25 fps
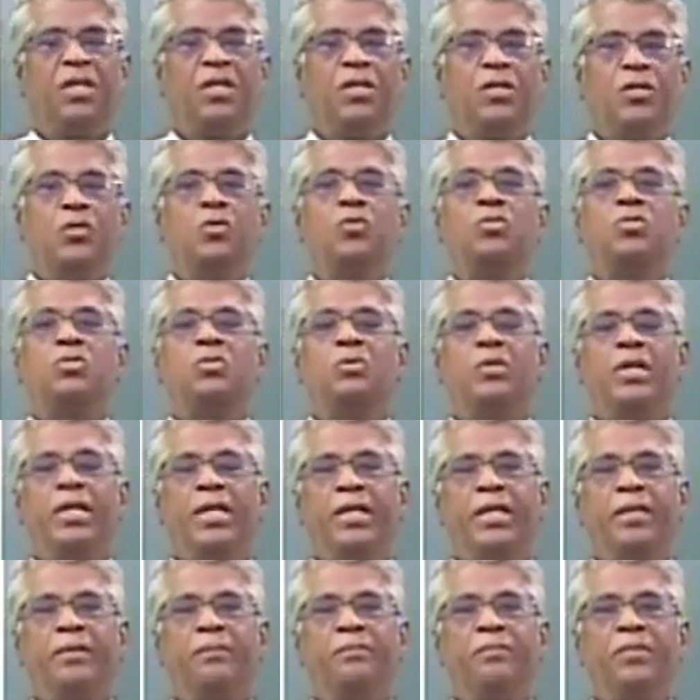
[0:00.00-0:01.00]

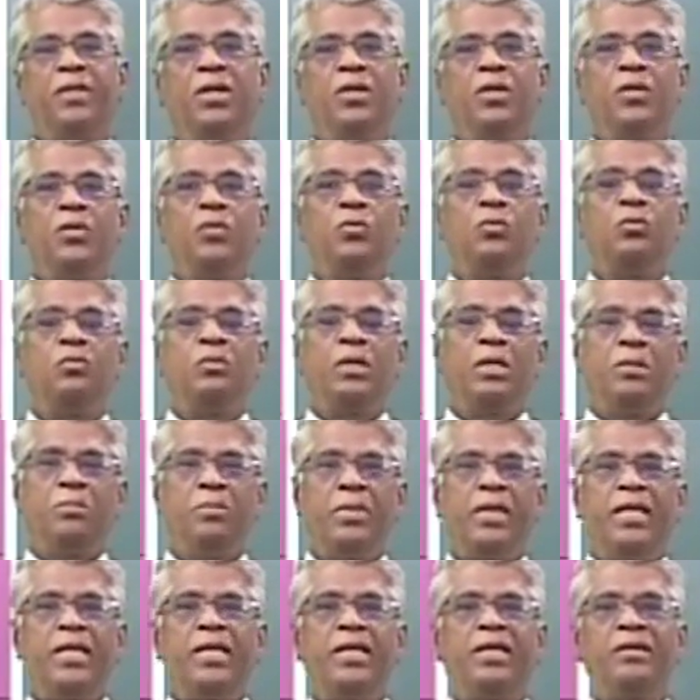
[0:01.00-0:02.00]
Usually, you will
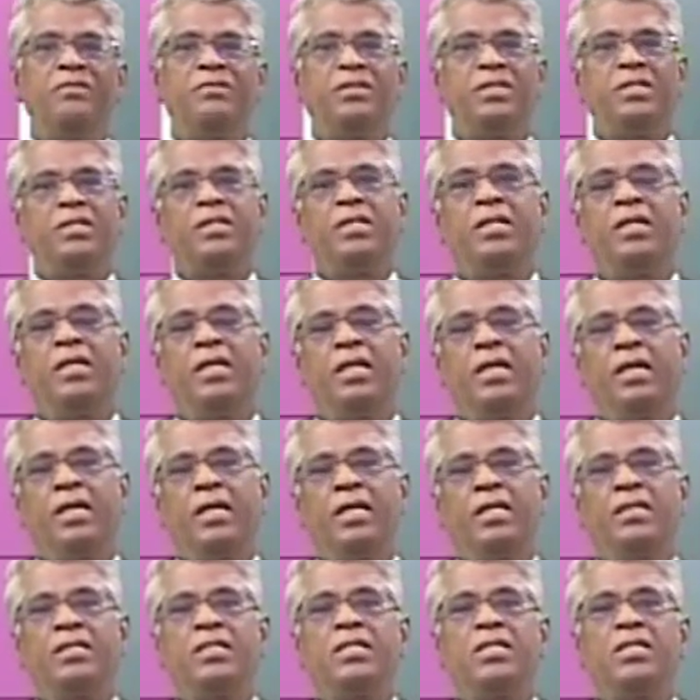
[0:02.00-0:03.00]
be given
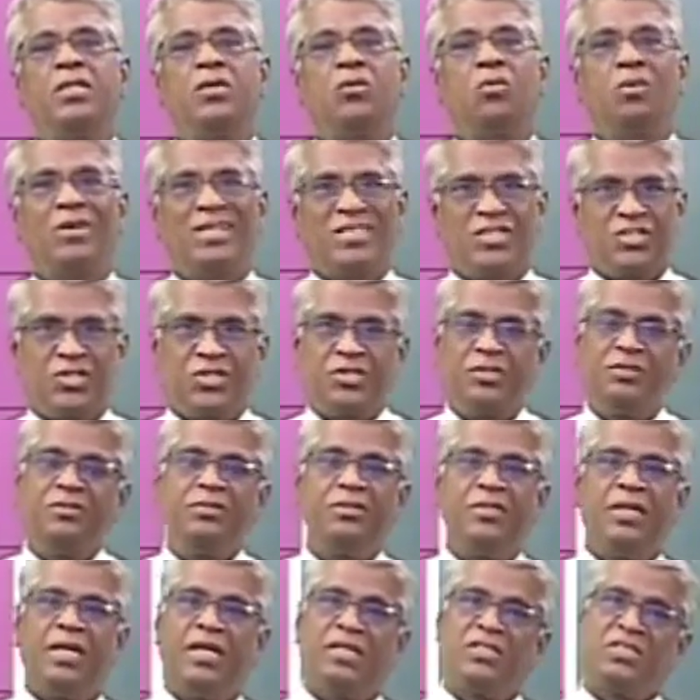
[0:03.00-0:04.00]
a
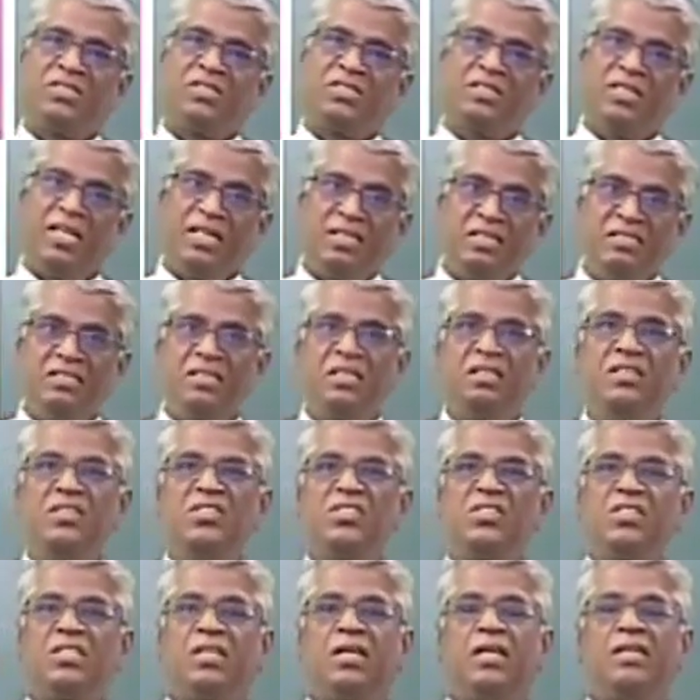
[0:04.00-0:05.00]
question, a
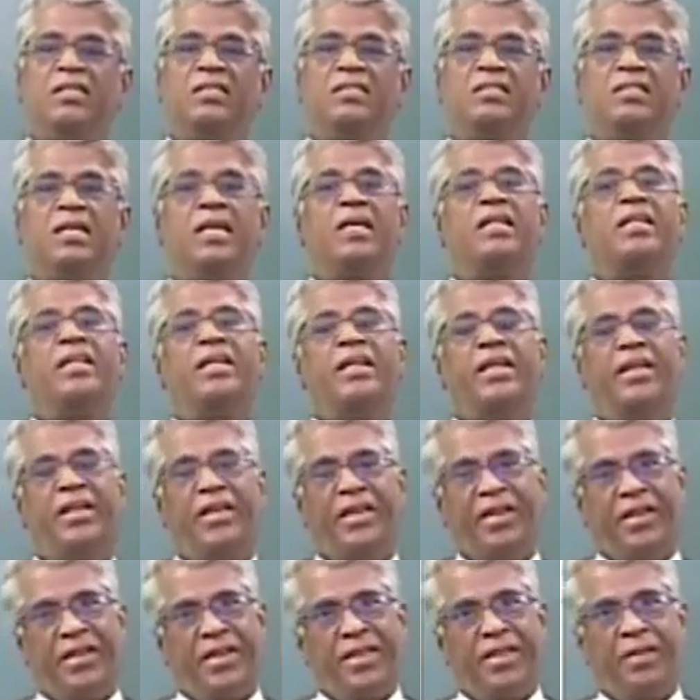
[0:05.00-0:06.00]
sentence containing an
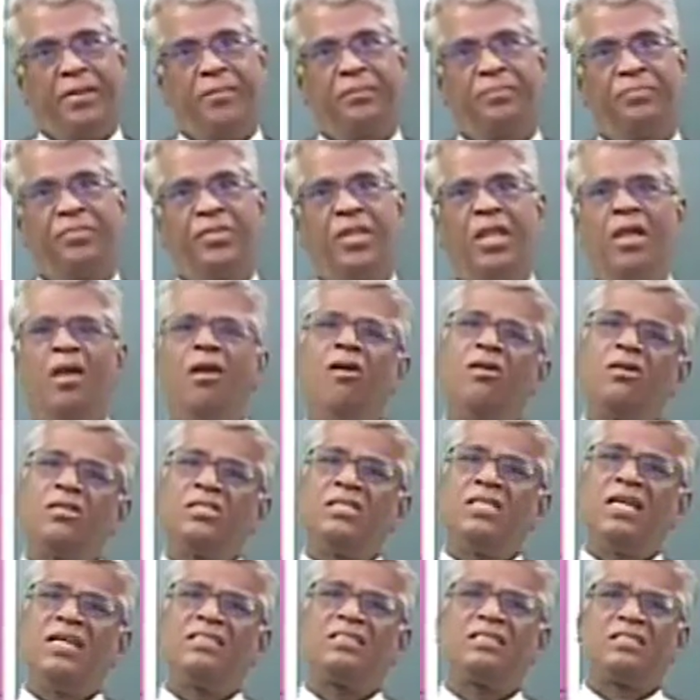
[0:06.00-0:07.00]
idiom or
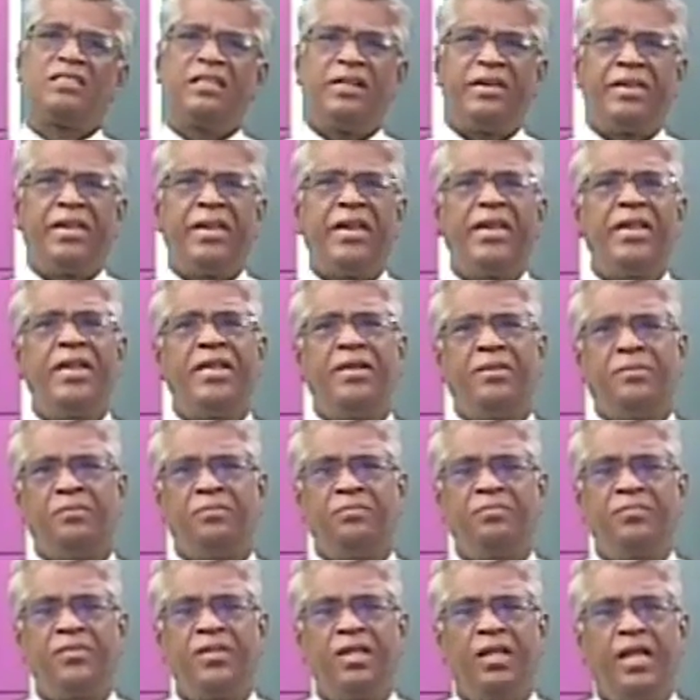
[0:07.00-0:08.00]
just an
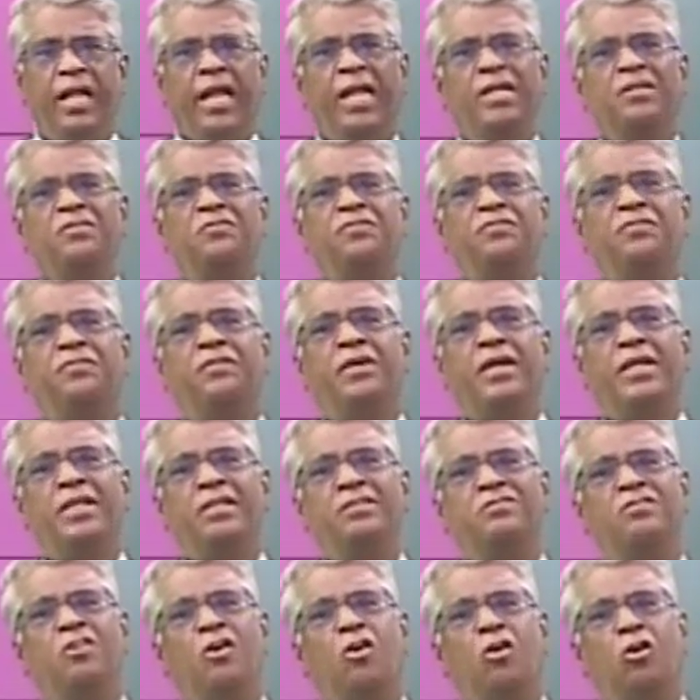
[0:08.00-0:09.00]
idiom, and
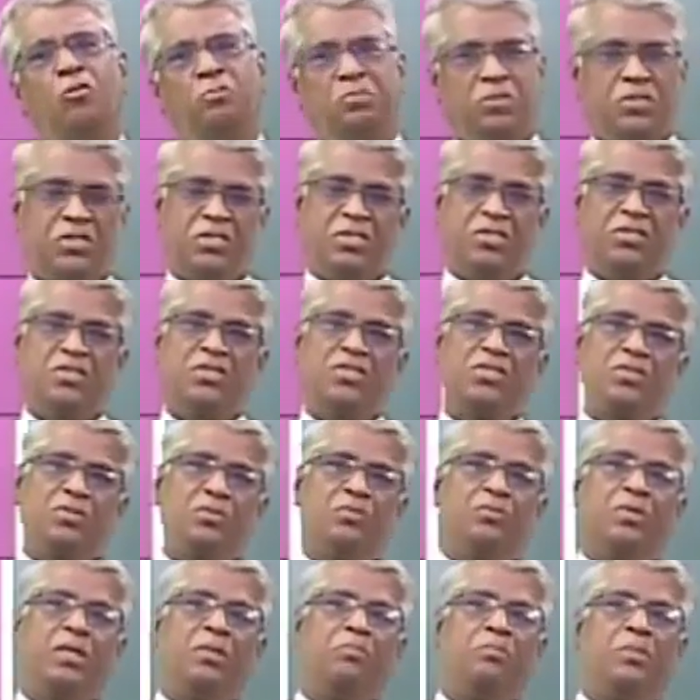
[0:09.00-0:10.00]
5
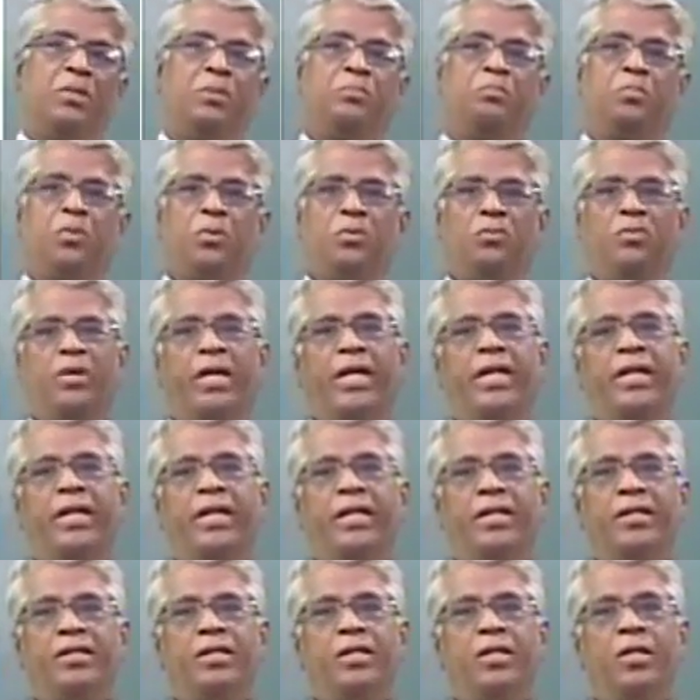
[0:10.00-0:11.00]
options will be
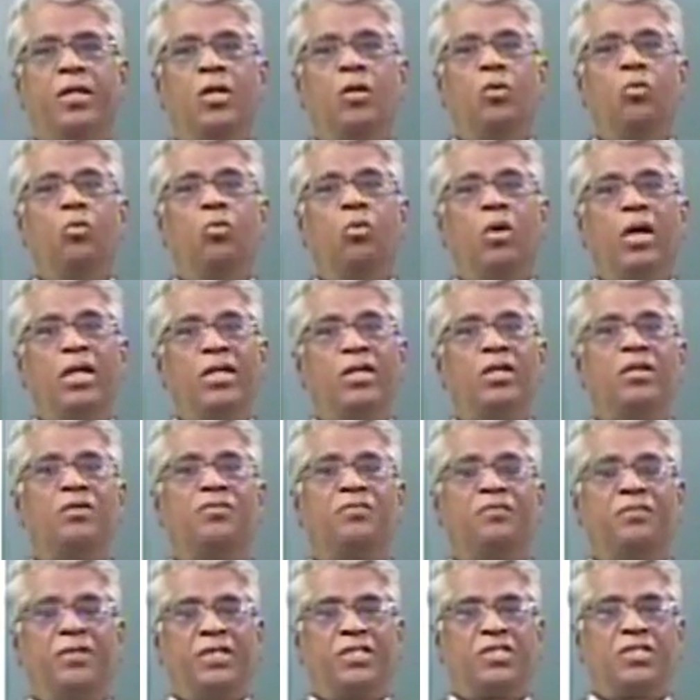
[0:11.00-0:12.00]
provided, one
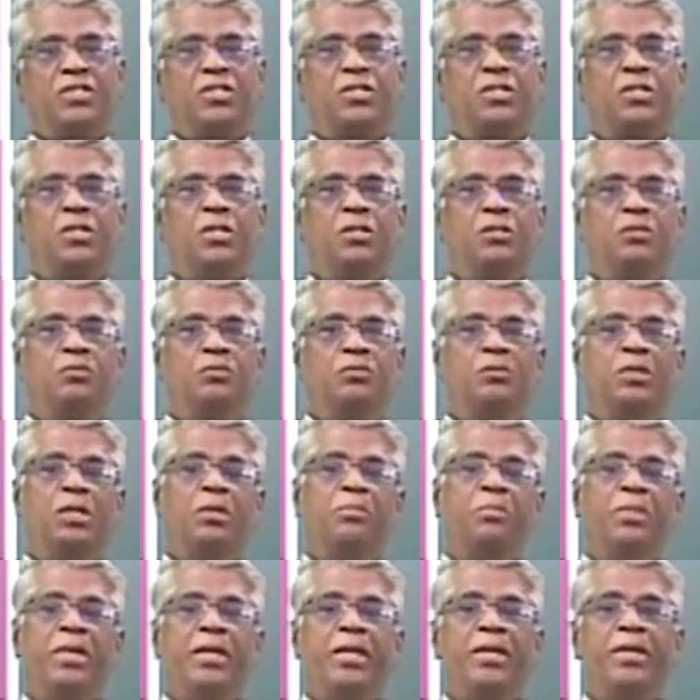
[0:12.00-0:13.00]
of which
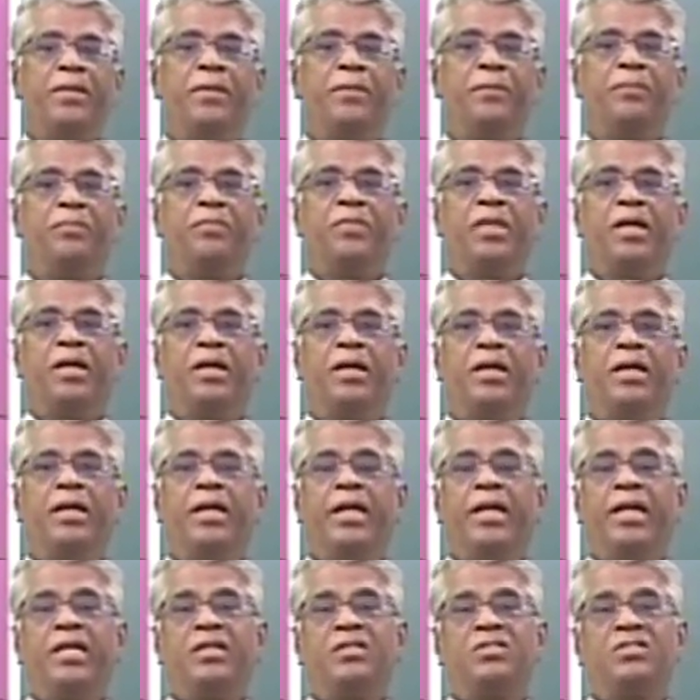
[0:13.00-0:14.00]
will be the
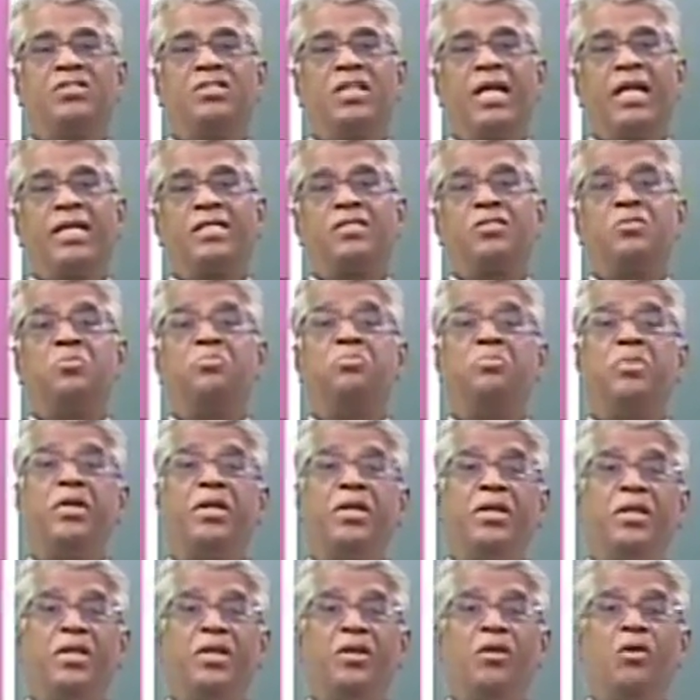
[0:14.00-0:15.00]
exact
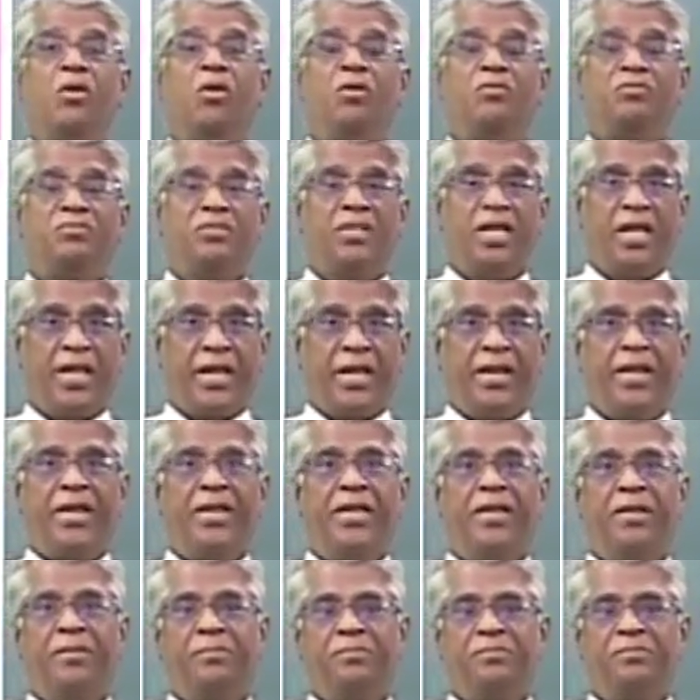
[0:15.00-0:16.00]
meaning of the
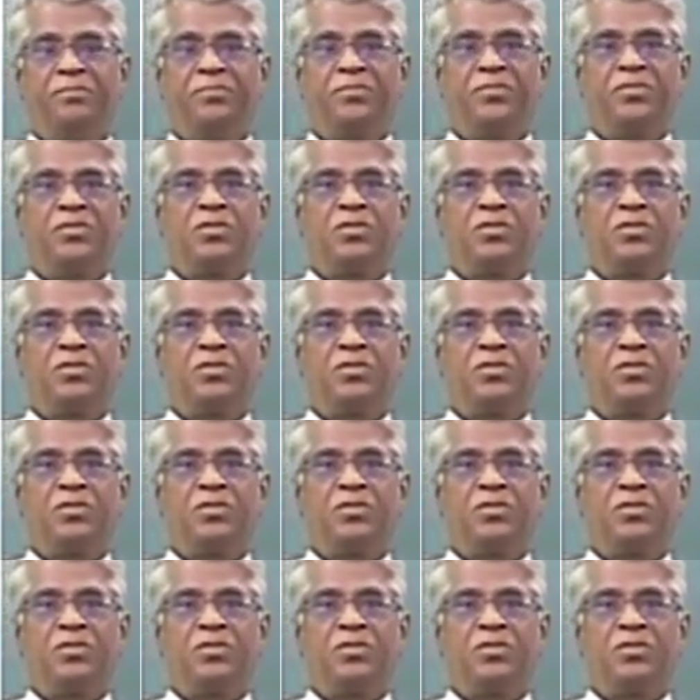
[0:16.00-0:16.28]
idiom.